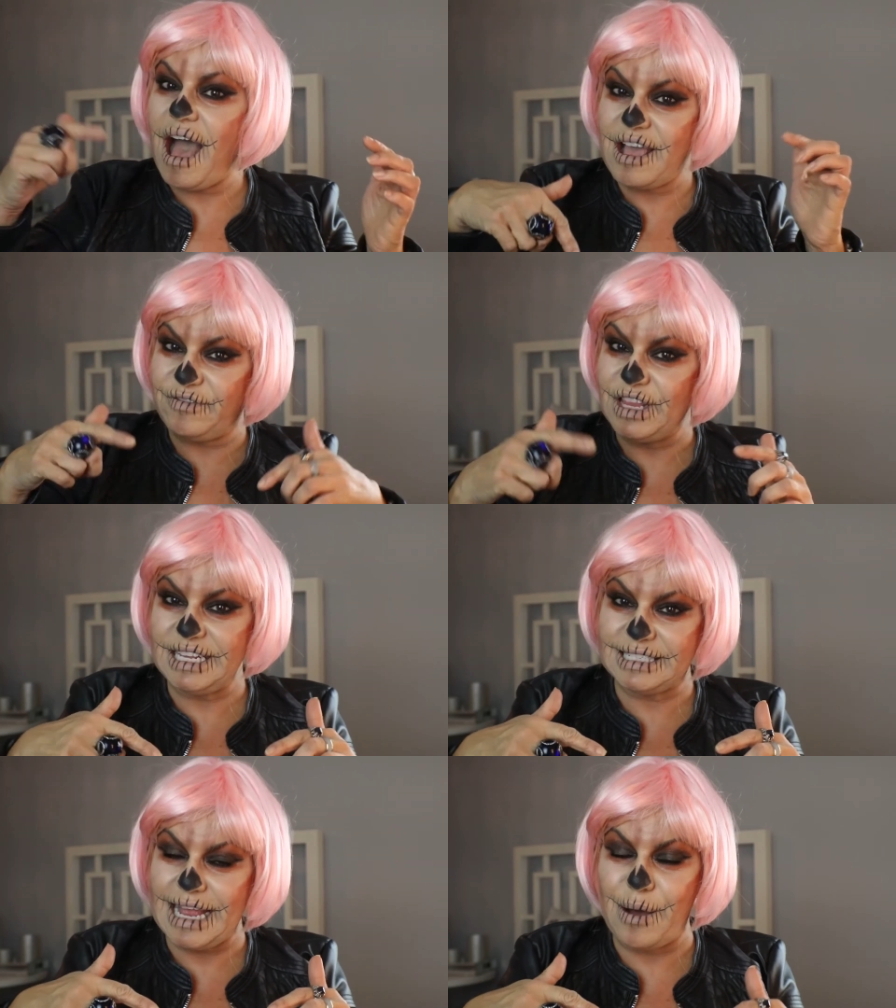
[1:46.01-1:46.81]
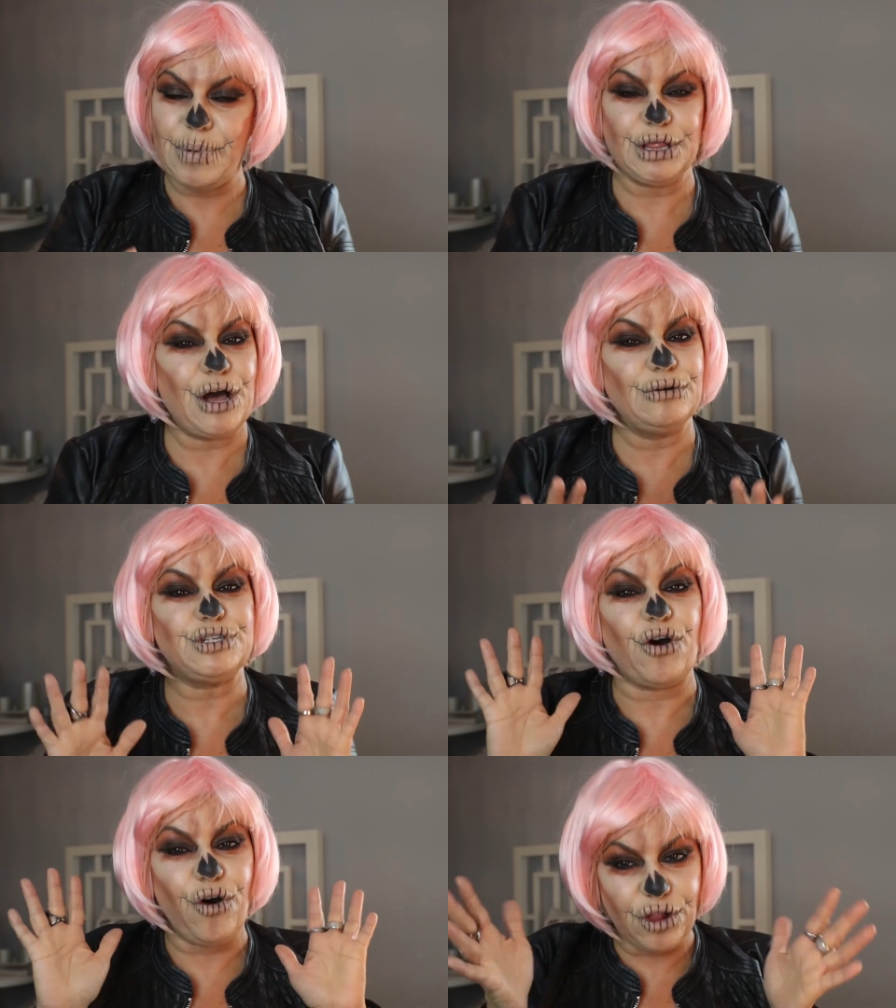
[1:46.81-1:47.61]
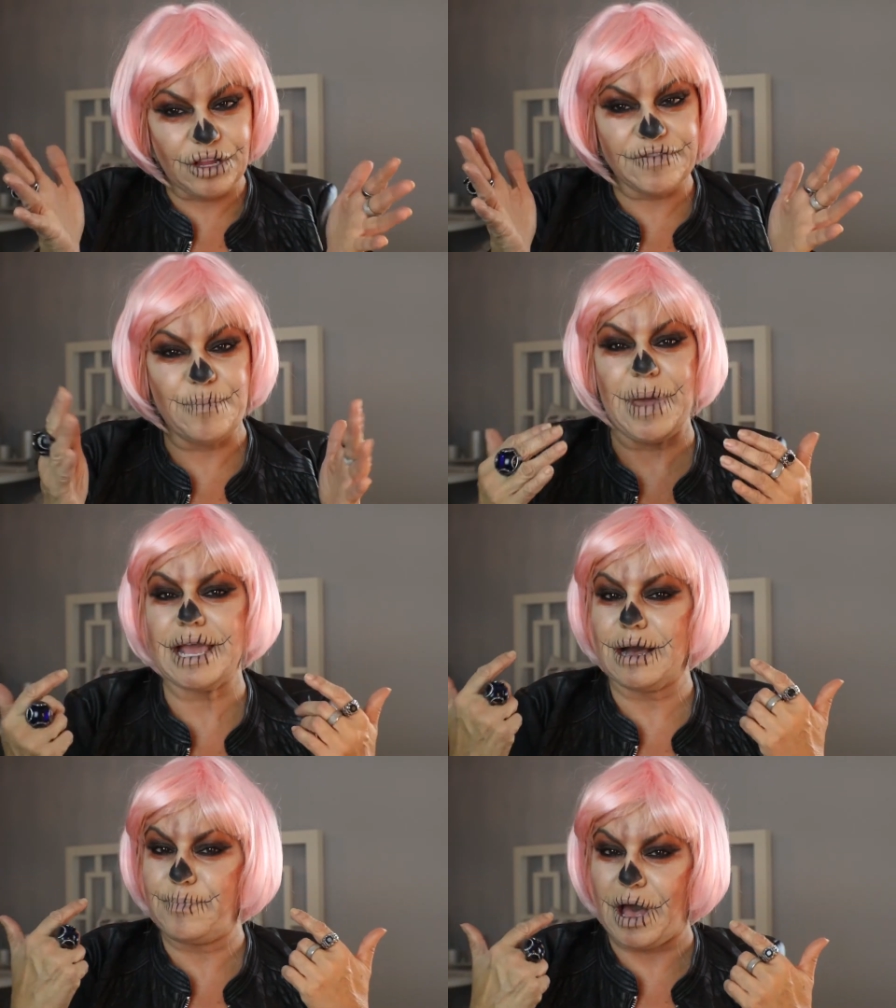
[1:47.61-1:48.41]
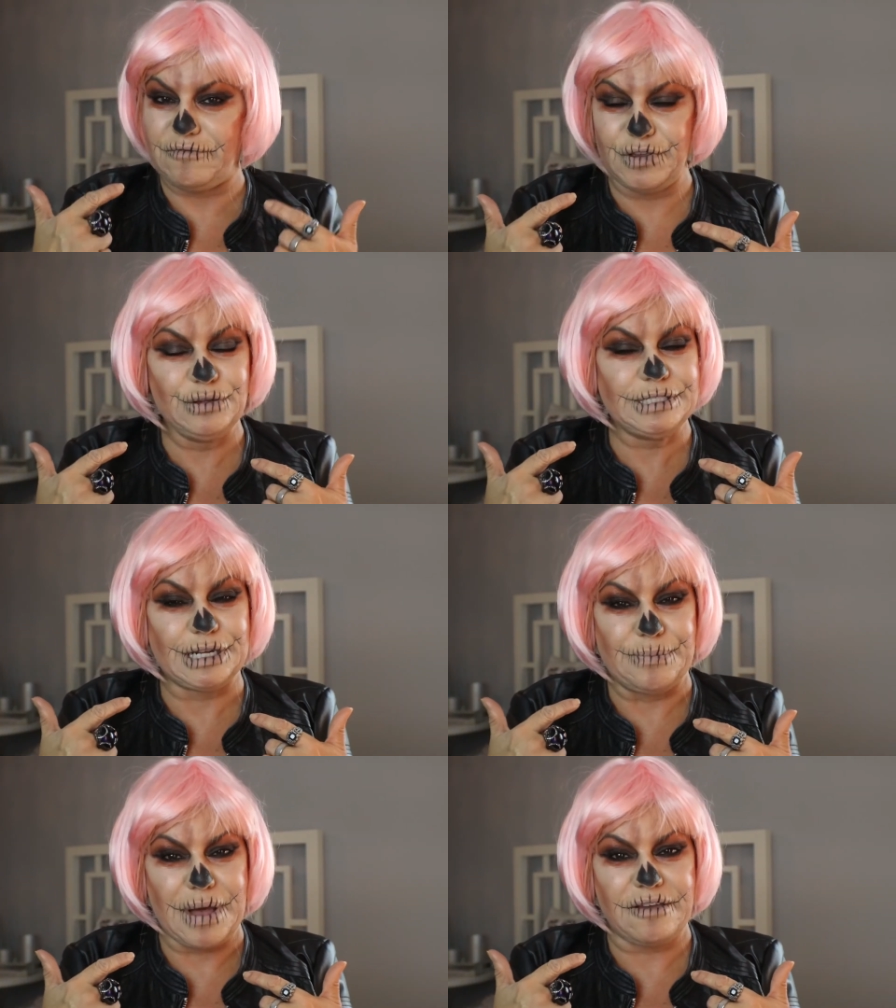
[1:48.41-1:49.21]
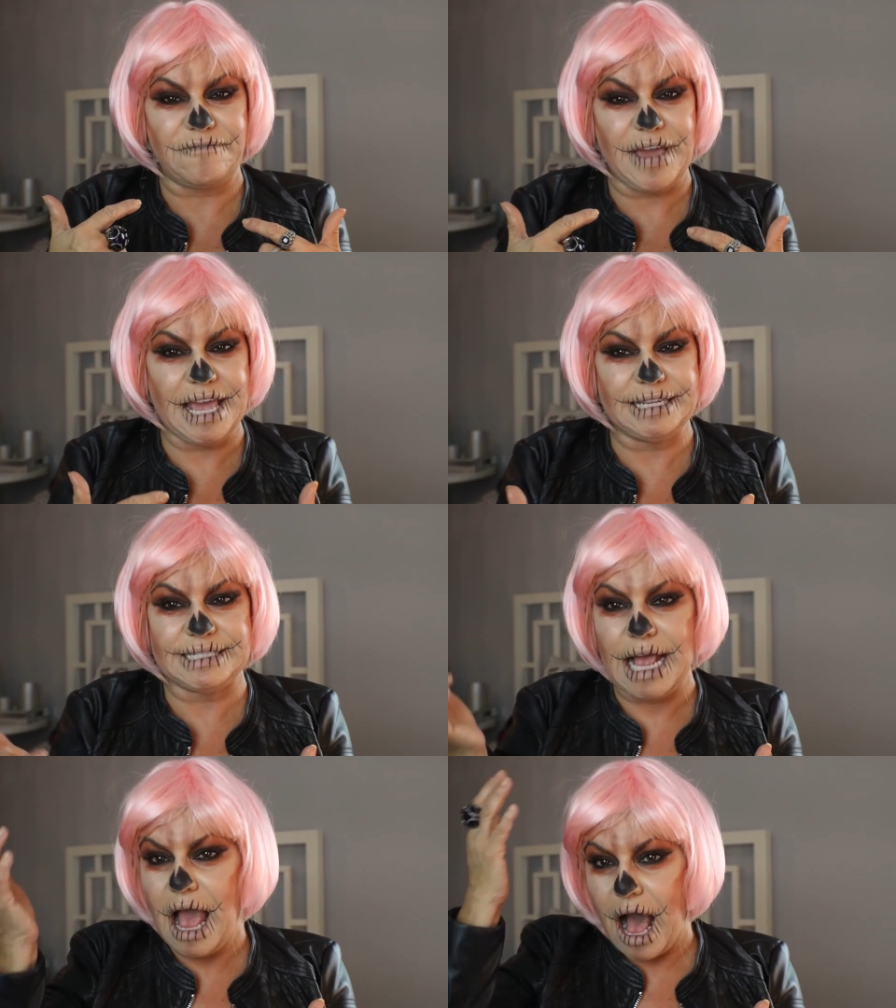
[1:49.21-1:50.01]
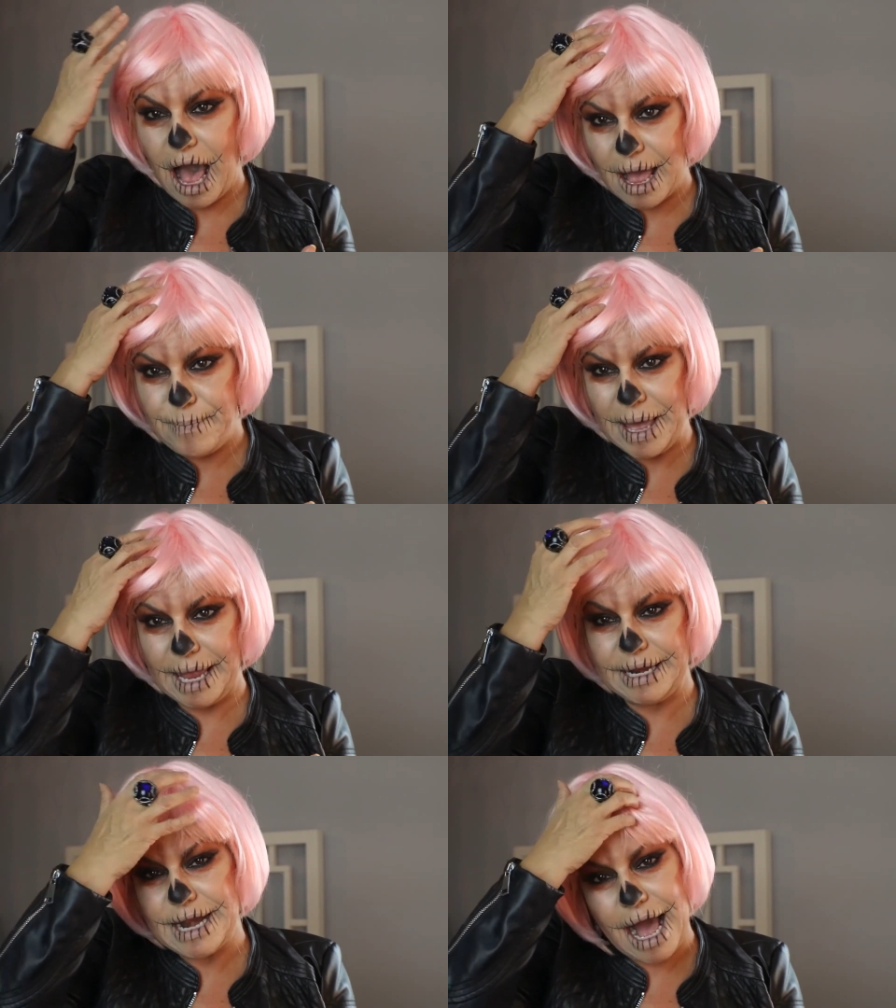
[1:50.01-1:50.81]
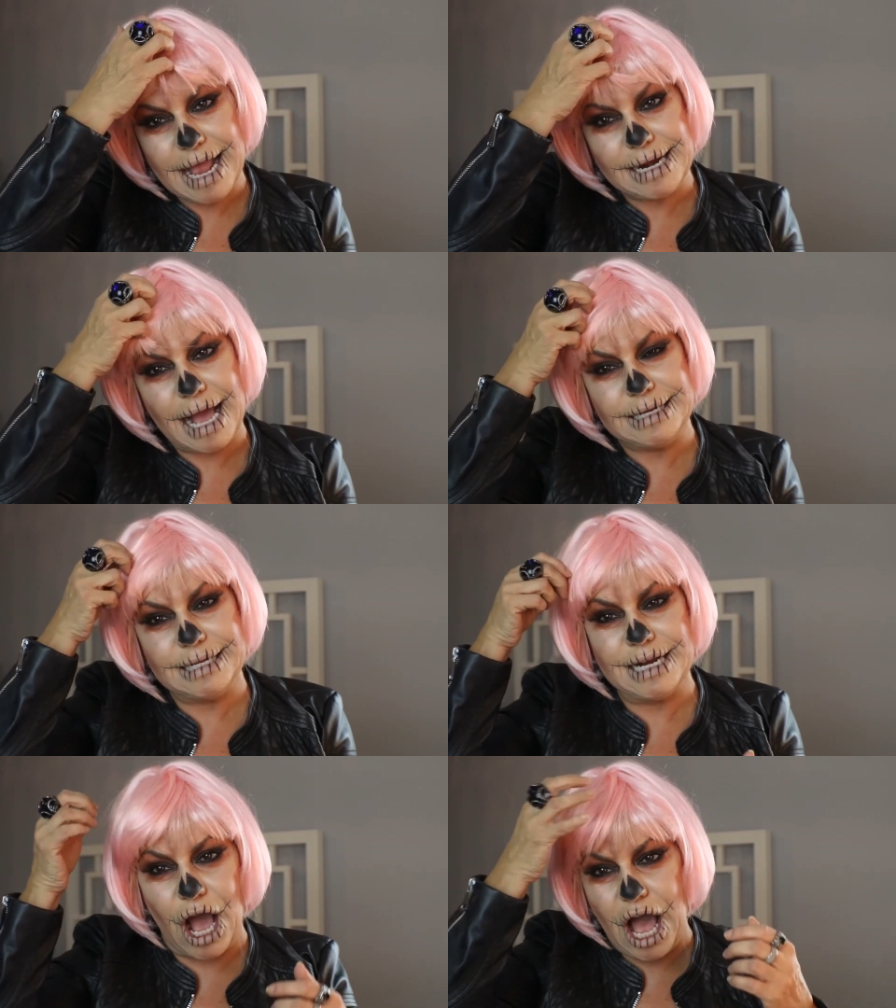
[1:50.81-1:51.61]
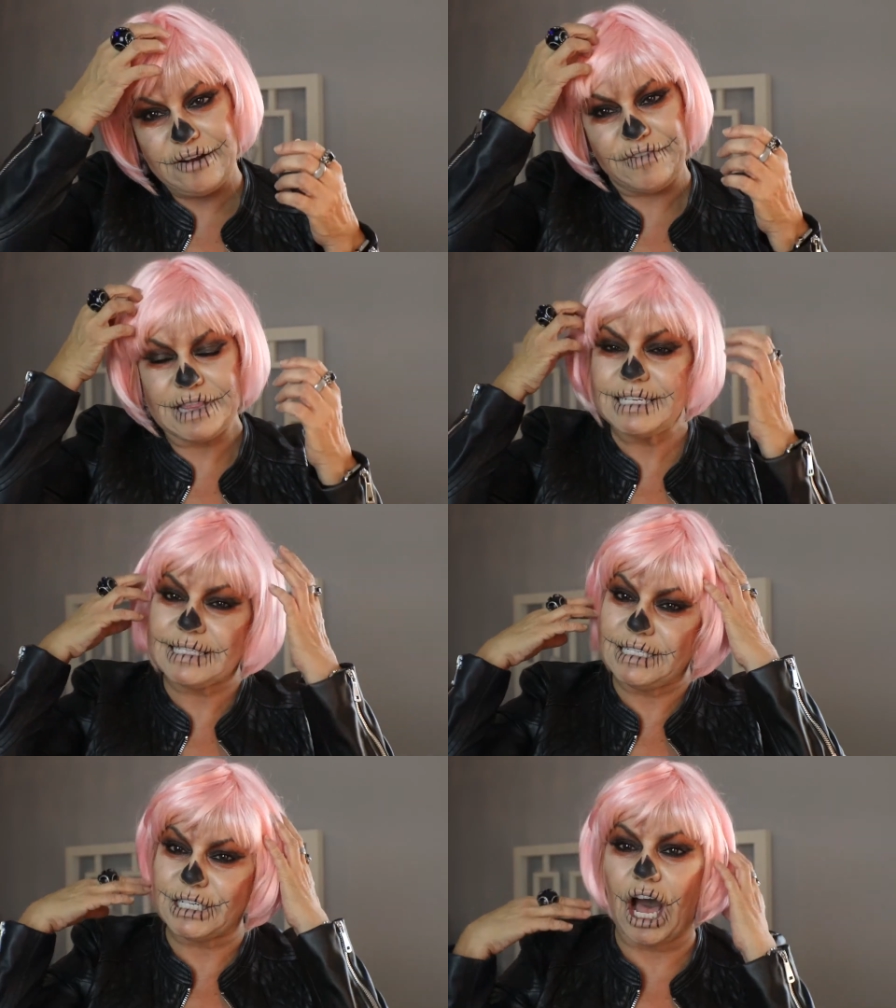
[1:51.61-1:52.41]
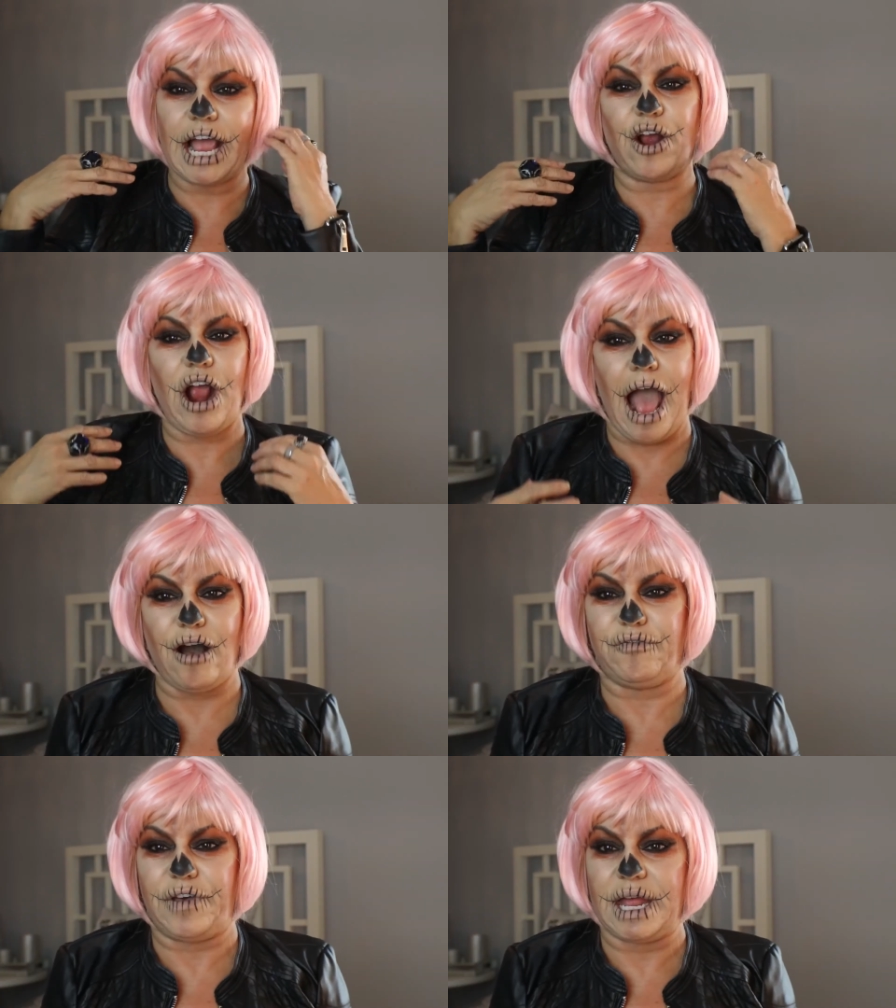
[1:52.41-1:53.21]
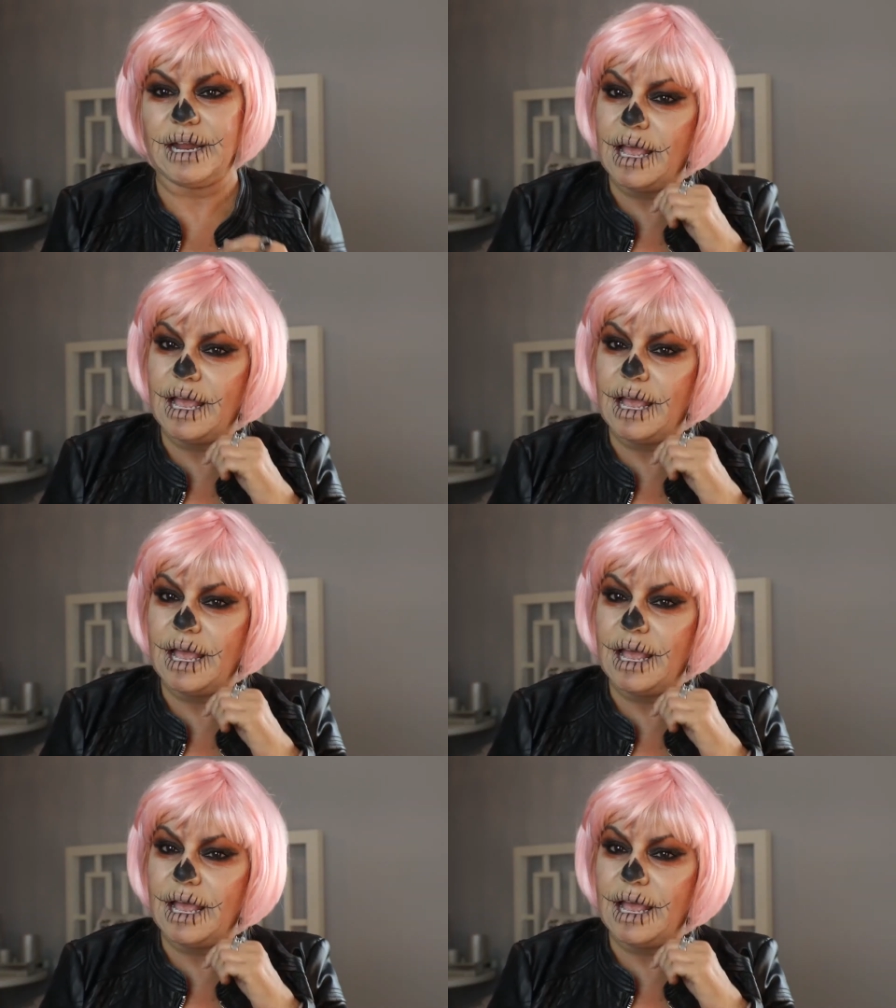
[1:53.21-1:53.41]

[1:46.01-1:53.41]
I have links down below to all of the makeup I've used on my face. I paid $9.99 for this entire outfit.